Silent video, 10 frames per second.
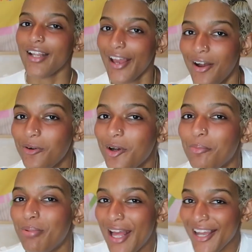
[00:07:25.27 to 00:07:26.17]
Now, a
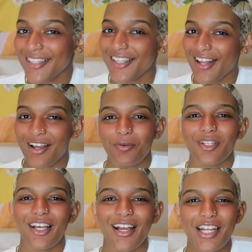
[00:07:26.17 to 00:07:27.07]
bag that I
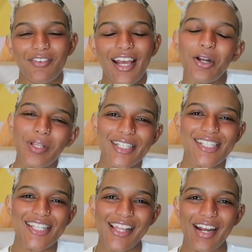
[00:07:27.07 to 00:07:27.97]
would kind of, and I don't like
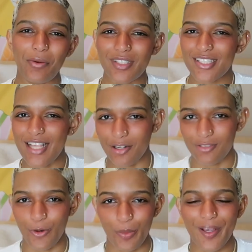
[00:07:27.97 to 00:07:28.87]
to say that I would settle
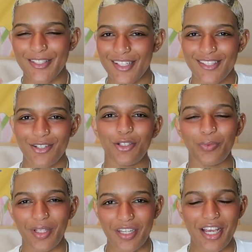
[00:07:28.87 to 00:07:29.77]
for because it's still a
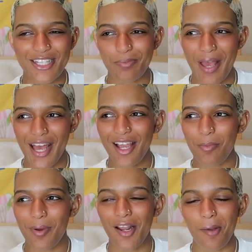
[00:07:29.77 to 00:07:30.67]
really nice bag,
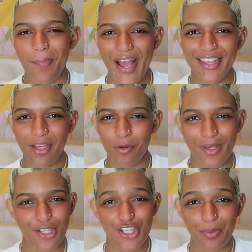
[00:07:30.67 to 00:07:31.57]
but a bag that would
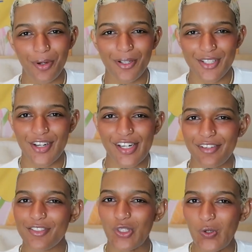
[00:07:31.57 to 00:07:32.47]
be a cheaper
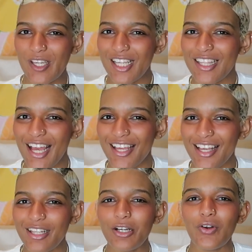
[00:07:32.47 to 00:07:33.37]
alternative to getting that
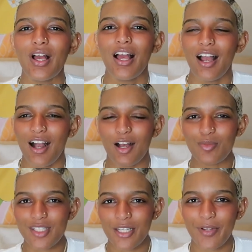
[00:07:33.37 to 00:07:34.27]
yellow
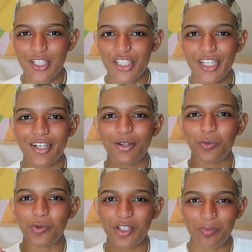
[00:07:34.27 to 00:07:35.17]
Stingray
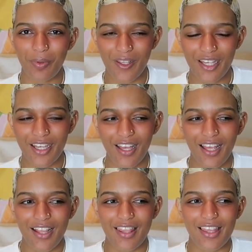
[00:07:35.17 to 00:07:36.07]
Chanel would be
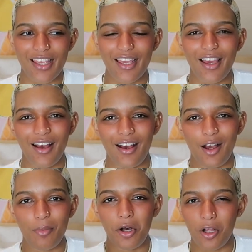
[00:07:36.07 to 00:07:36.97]
the
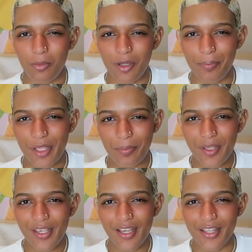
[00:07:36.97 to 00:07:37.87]
Alma
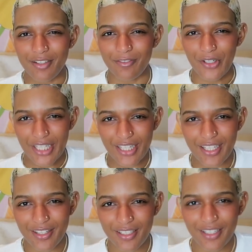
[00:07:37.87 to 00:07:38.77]
BB in the vernis
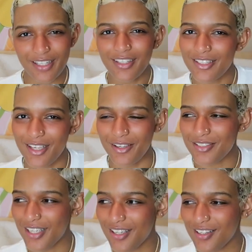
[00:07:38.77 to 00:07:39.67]
leather. I think that's how you
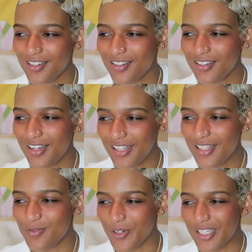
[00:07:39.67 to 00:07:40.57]
say it. I think
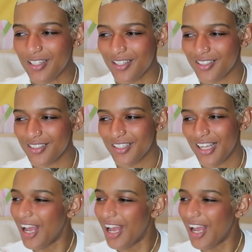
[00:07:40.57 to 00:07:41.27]
it's vernis leather.